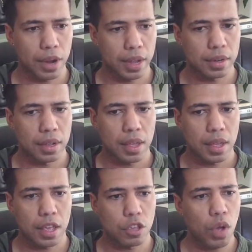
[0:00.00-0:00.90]
right?
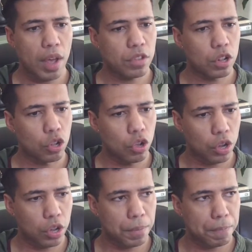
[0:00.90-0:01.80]
And you have to
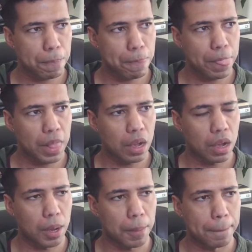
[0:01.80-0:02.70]
look.
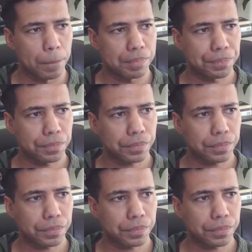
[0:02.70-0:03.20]
um,